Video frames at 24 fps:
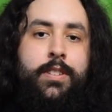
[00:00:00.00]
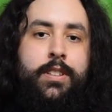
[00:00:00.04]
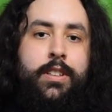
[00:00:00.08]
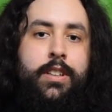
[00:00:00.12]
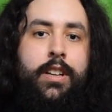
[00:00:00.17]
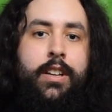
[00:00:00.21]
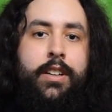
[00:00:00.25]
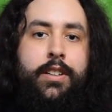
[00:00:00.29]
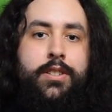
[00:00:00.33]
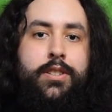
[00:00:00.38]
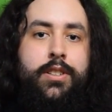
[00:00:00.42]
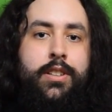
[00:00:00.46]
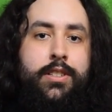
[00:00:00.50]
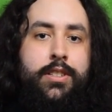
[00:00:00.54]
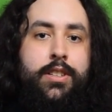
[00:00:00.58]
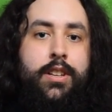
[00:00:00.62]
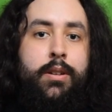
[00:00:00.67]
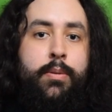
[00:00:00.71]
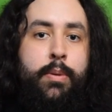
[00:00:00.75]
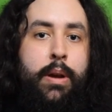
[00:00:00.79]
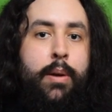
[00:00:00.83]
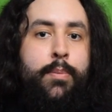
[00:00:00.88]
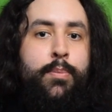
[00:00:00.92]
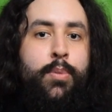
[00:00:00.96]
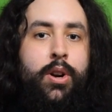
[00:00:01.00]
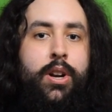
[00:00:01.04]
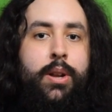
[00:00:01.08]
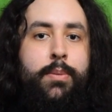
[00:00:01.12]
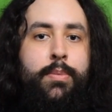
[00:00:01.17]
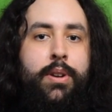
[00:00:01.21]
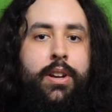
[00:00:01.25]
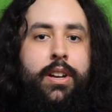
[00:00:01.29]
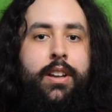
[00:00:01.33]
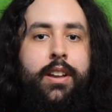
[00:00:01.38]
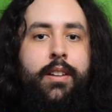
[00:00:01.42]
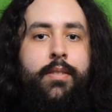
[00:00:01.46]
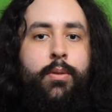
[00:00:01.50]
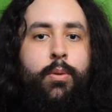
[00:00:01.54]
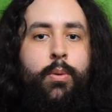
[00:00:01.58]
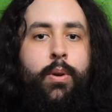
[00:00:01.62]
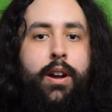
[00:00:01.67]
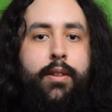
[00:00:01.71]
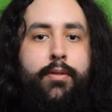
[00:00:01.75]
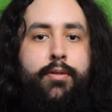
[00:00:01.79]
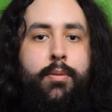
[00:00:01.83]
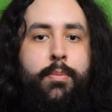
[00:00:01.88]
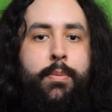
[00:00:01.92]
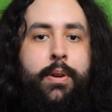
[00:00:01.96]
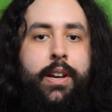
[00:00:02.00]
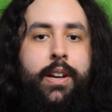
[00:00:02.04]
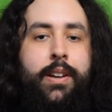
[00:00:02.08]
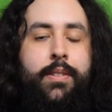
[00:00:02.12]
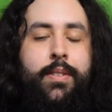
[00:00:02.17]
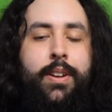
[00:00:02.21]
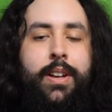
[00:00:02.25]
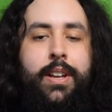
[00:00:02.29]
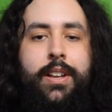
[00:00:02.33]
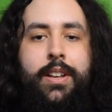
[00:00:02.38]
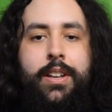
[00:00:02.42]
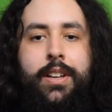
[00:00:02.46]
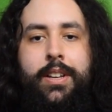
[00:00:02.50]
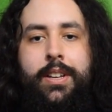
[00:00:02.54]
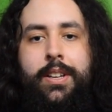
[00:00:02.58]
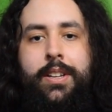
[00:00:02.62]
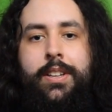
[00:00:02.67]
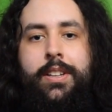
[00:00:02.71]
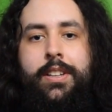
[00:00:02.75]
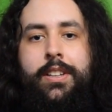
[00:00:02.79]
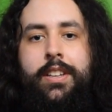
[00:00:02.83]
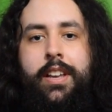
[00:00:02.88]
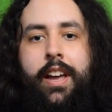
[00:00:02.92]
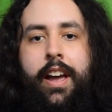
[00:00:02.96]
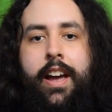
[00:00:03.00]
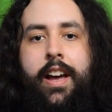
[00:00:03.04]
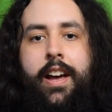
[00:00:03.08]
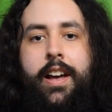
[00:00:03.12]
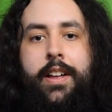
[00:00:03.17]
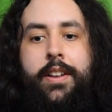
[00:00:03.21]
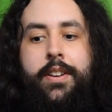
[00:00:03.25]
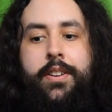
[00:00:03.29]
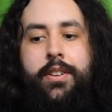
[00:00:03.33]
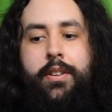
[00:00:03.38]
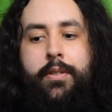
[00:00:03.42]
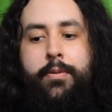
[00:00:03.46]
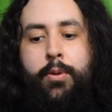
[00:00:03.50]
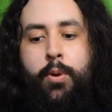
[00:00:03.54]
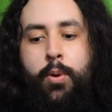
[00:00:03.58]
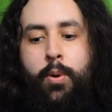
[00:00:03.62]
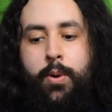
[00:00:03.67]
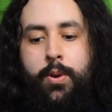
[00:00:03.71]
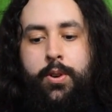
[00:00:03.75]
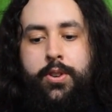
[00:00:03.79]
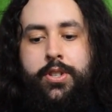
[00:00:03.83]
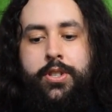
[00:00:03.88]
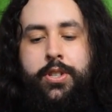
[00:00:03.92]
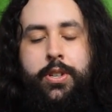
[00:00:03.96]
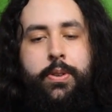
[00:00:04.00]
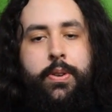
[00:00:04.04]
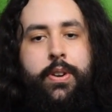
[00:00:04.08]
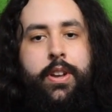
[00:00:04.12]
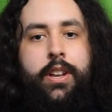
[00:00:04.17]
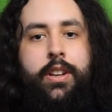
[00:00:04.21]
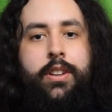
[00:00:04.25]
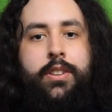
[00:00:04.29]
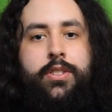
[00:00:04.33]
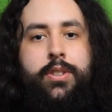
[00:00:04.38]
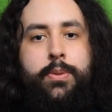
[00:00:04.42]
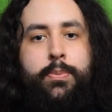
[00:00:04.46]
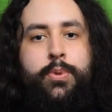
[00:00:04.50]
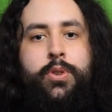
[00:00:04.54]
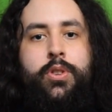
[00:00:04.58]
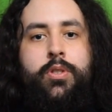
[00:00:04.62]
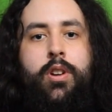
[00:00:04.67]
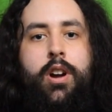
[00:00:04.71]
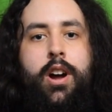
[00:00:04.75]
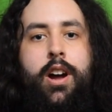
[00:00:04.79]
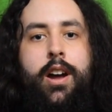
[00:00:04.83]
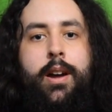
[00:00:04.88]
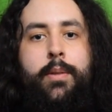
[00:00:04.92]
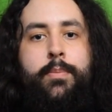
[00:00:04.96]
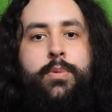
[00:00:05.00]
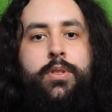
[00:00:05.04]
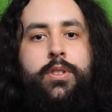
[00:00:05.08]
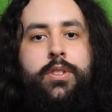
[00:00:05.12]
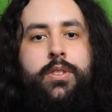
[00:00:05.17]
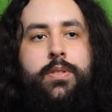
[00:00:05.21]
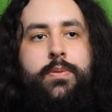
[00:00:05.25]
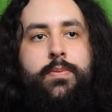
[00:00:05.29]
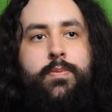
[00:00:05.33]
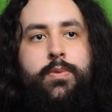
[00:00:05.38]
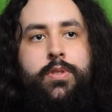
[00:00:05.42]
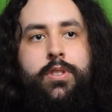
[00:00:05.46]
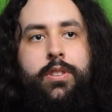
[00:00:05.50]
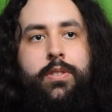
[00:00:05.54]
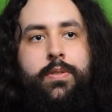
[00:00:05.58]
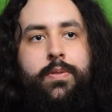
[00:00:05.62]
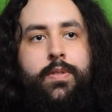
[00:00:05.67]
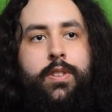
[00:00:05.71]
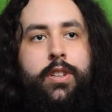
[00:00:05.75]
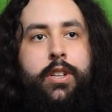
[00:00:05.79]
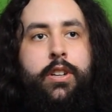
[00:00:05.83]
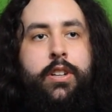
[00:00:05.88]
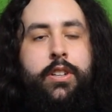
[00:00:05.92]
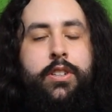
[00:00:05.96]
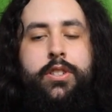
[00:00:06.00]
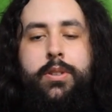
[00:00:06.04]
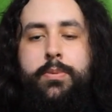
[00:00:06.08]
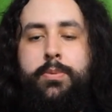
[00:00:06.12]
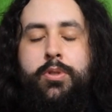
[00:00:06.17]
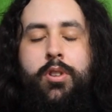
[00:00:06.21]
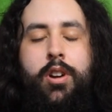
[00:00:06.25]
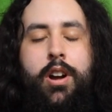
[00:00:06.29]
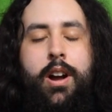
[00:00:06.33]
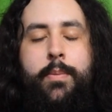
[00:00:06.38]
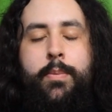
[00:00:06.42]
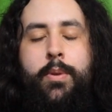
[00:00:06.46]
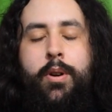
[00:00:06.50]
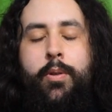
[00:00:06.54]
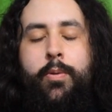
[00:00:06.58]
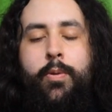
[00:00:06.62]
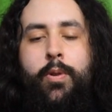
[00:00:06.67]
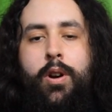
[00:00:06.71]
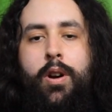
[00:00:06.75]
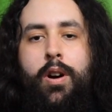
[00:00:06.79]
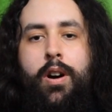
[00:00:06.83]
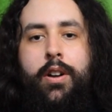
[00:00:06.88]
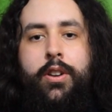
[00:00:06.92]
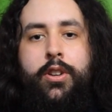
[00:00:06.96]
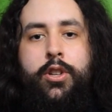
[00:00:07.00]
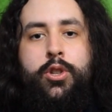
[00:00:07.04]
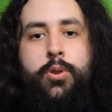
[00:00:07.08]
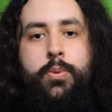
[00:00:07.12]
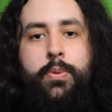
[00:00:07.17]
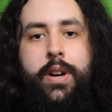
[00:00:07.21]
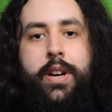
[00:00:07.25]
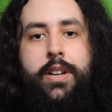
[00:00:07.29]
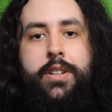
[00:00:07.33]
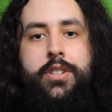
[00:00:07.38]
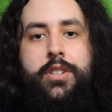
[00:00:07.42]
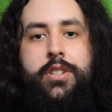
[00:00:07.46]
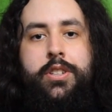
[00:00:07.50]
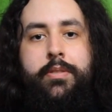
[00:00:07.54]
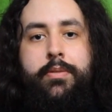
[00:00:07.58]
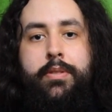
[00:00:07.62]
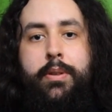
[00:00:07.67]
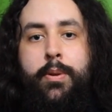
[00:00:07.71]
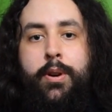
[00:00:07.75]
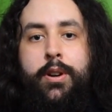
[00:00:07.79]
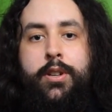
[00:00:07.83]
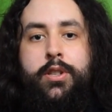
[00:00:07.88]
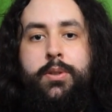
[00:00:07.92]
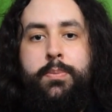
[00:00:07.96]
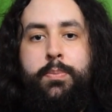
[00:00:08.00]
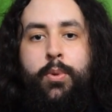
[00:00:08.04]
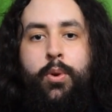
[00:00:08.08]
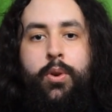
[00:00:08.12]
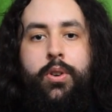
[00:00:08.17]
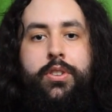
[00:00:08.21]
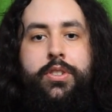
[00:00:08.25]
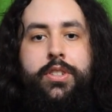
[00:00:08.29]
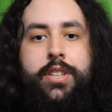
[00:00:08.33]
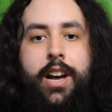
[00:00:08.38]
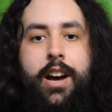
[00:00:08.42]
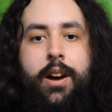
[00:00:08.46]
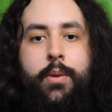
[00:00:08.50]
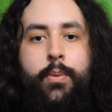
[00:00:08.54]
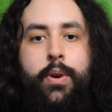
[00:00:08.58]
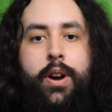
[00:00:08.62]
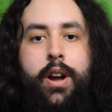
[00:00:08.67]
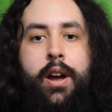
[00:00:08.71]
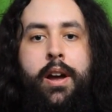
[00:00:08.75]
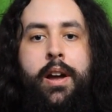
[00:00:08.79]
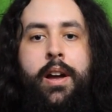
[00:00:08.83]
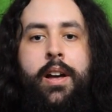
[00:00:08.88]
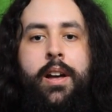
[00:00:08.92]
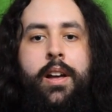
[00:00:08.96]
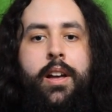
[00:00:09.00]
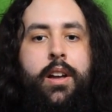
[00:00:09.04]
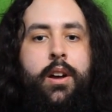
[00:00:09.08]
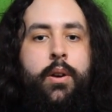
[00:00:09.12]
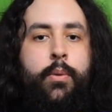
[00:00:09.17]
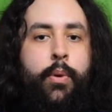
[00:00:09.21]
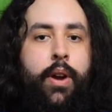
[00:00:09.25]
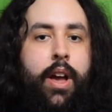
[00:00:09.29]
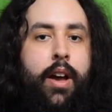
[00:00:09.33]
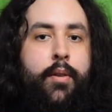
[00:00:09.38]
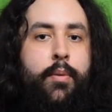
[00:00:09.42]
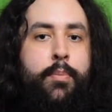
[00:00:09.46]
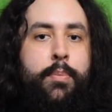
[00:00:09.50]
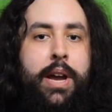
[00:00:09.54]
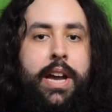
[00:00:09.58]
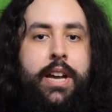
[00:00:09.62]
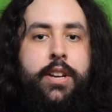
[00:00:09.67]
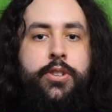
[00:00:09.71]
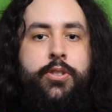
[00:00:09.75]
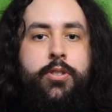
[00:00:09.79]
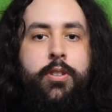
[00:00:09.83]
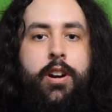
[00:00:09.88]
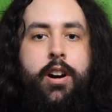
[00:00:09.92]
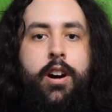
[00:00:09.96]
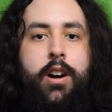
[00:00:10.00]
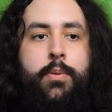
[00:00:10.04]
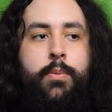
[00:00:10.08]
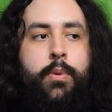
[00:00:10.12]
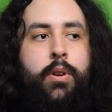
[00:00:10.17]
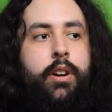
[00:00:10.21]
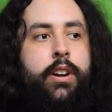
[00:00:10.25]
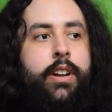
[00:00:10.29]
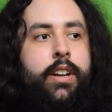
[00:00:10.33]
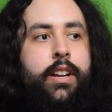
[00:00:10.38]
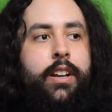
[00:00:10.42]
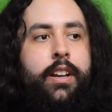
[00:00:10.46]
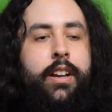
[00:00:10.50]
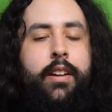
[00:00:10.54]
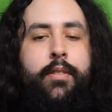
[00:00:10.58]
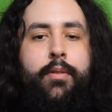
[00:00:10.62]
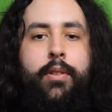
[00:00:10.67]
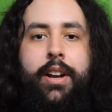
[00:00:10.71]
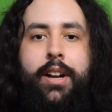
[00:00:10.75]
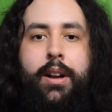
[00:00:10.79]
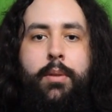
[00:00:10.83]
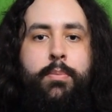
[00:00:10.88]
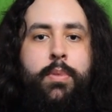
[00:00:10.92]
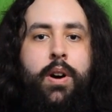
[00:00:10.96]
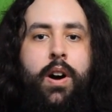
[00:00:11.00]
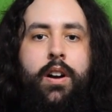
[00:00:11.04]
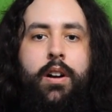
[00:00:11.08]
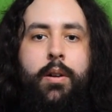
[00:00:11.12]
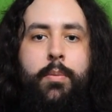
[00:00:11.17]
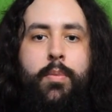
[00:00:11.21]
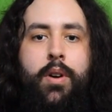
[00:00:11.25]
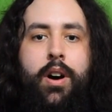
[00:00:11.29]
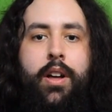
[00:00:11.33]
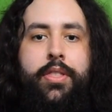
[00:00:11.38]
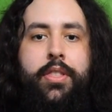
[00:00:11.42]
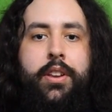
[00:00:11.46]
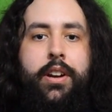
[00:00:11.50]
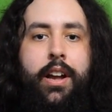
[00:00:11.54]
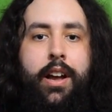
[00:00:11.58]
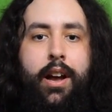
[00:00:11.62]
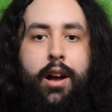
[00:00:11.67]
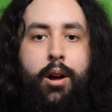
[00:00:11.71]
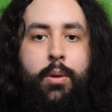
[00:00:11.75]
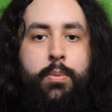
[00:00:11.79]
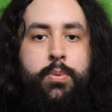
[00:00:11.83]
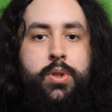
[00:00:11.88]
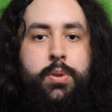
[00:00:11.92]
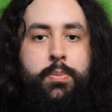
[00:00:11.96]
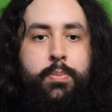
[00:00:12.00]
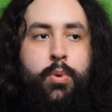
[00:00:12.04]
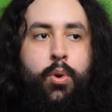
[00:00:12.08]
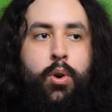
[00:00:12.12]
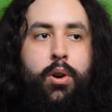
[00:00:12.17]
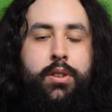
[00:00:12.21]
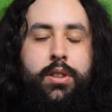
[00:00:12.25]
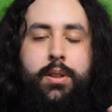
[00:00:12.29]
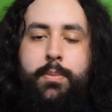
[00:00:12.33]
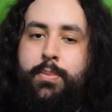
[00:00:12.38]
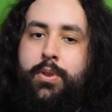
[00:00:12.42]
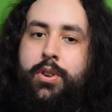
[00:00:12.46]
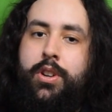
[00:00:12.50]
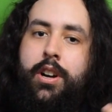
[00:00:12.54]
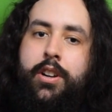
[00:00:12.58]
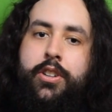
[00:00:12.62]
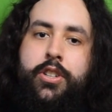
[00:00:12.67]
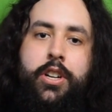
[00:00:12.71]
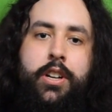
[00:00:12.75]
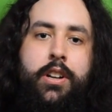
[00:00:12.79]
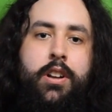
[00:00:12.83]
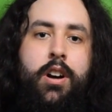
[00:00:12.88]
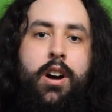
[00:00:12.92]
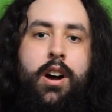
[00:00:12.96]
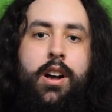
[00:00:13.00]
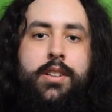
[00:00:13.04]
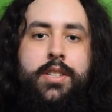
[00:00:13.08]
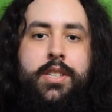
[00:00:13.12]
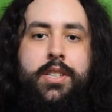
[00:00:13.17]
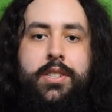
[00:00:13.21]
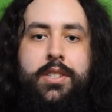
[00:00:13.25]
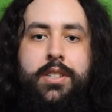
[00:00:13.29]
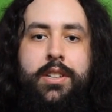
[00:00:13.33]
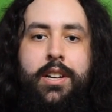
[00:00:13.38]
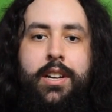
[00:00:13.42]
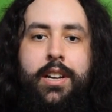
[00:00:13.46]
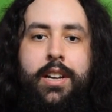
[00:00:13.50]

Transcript: it's going to be a pretty big giveaway for me. And of course, you can subscribe. You can subscribe over on Twitch if you want to support us that way. We have a Patreon where you can give like $1 a month, and it helps support the production costs.